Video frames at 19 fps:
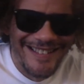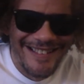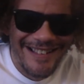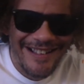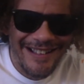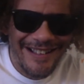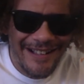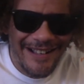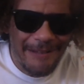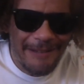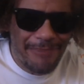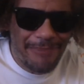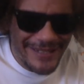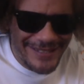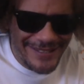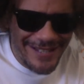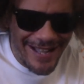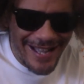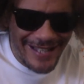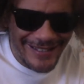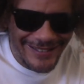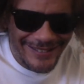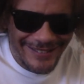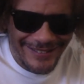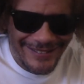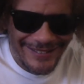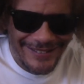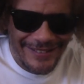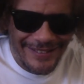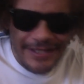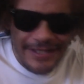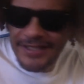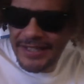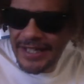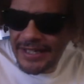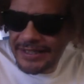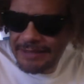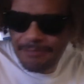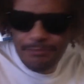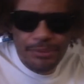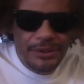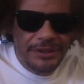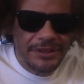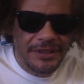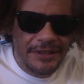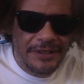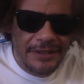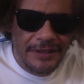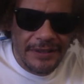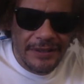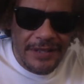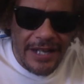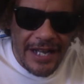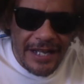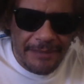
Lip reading: But it's not. And see, I didn't put the I,